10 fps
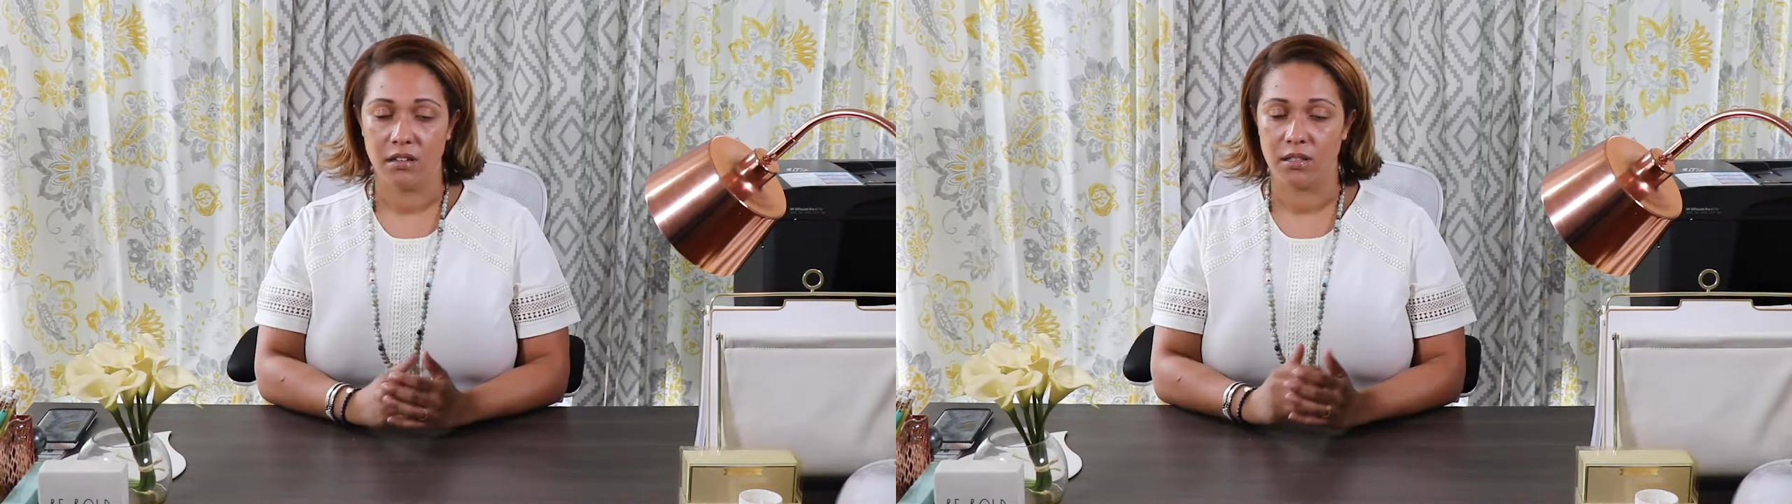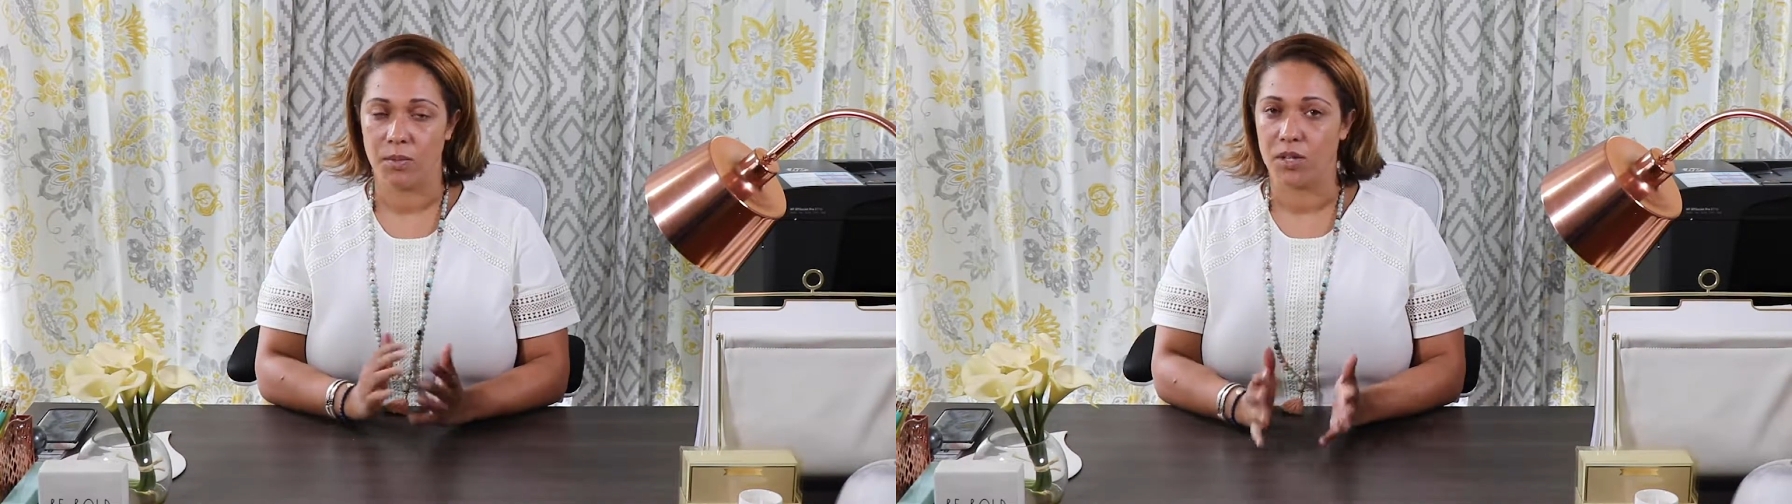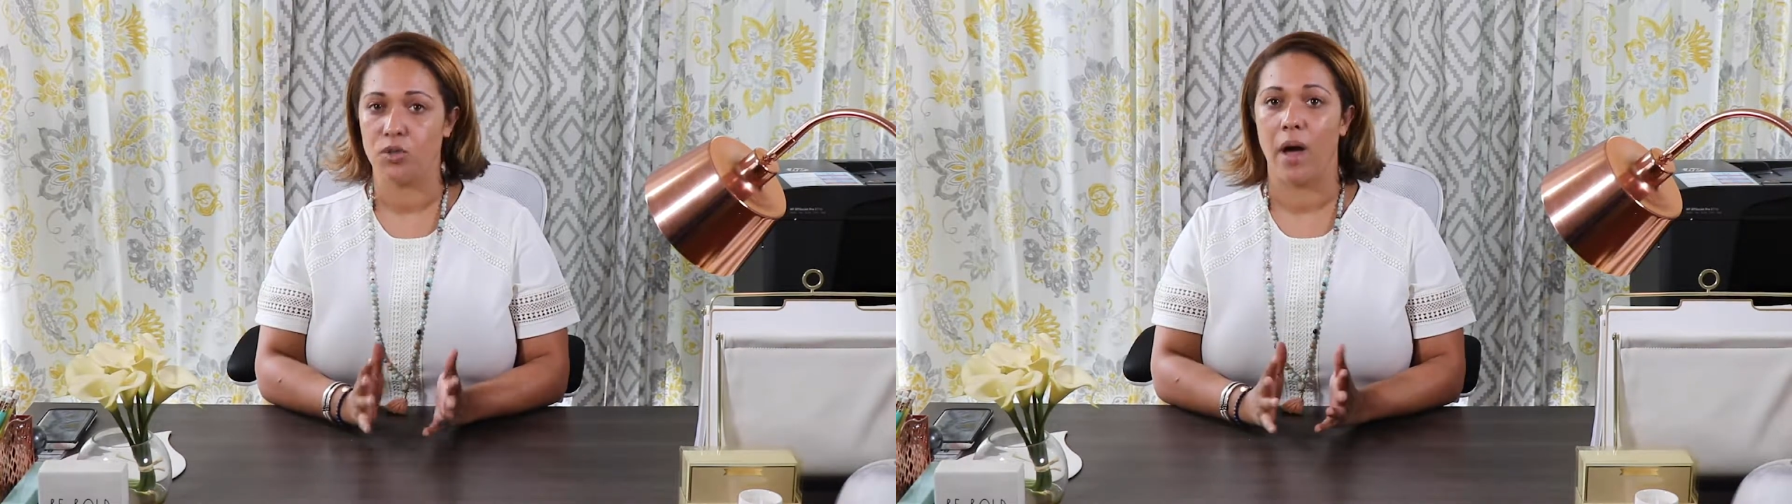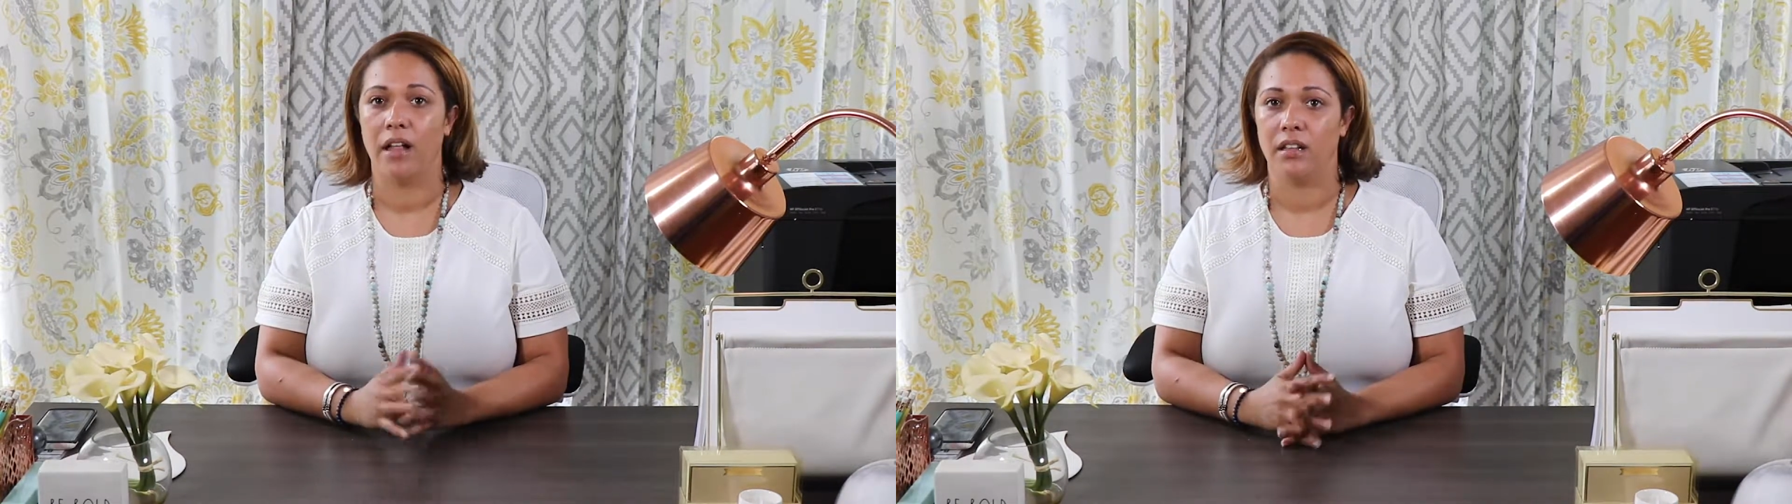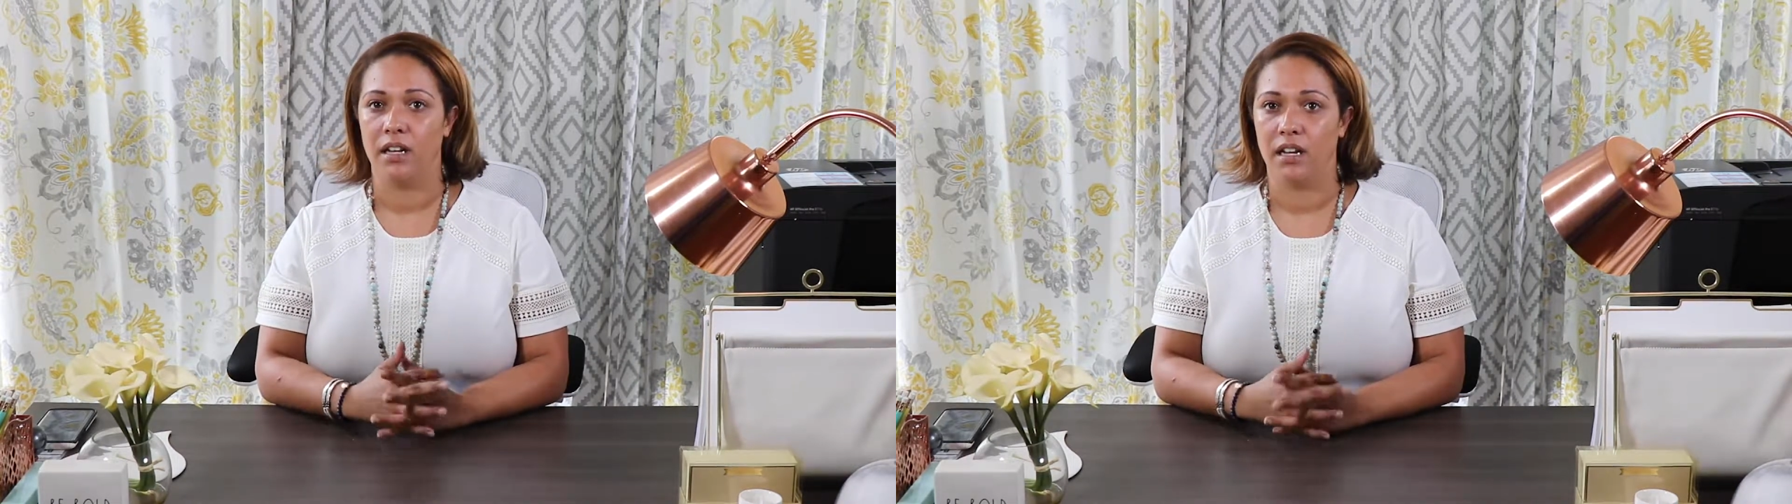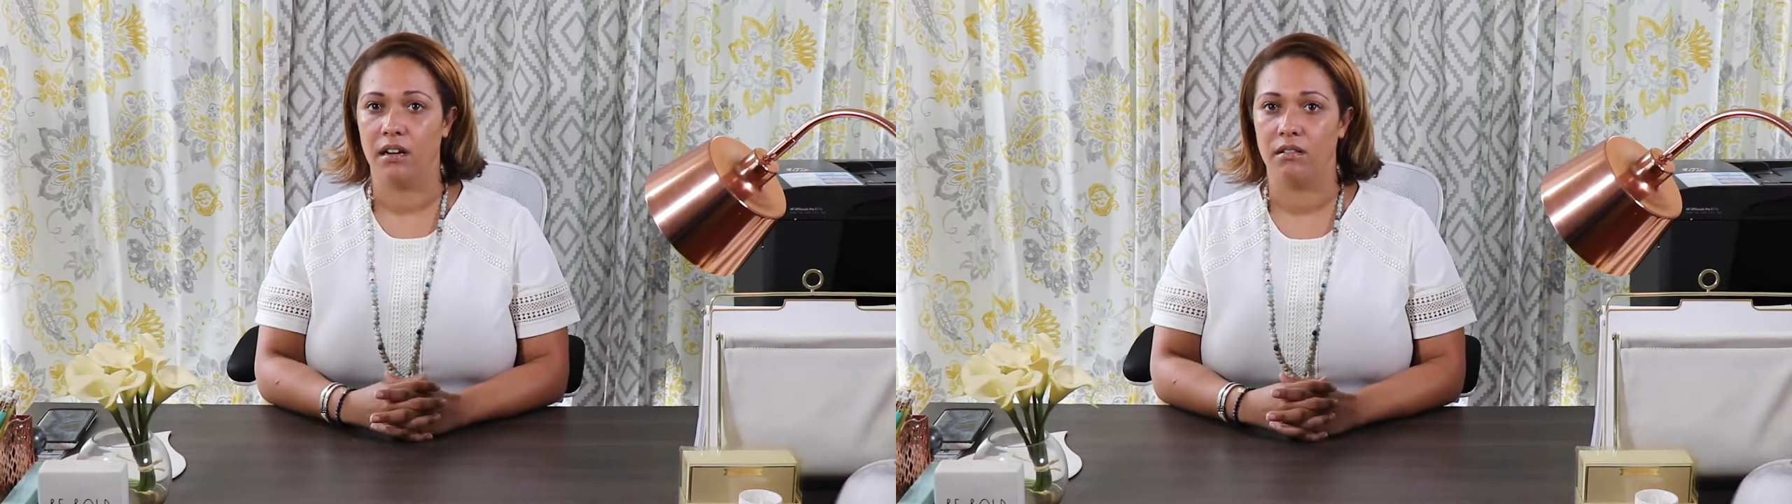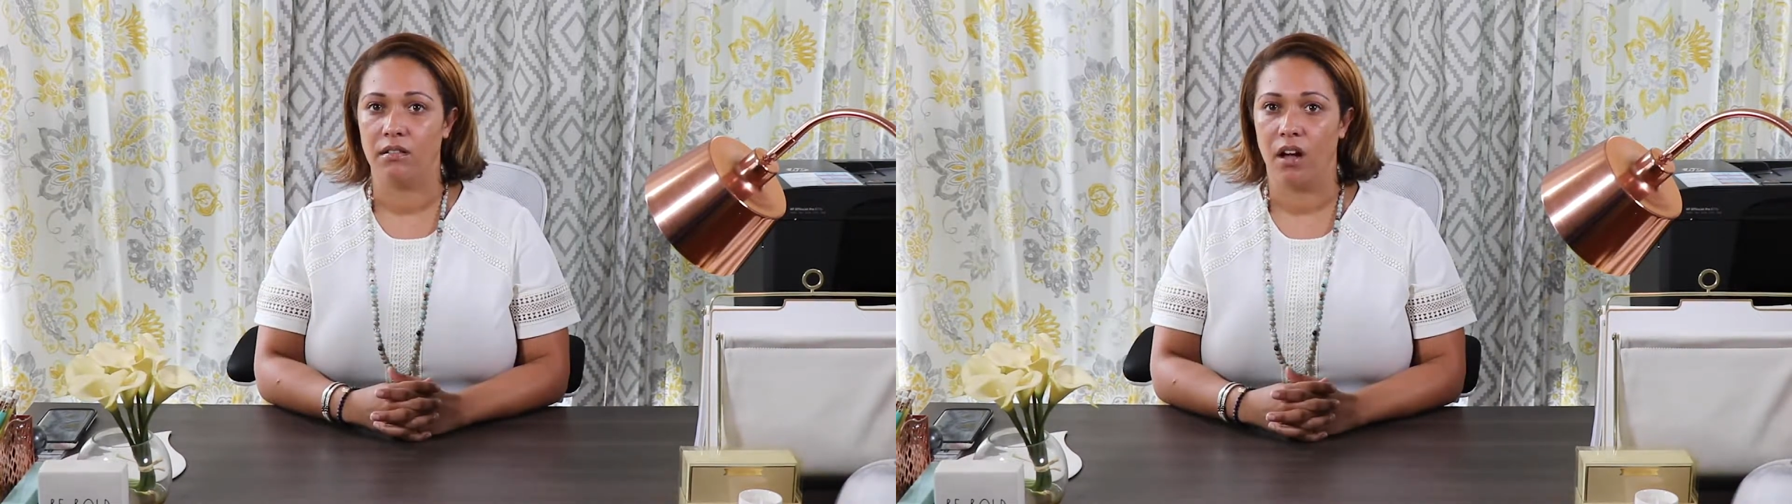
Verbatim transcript: spirituality and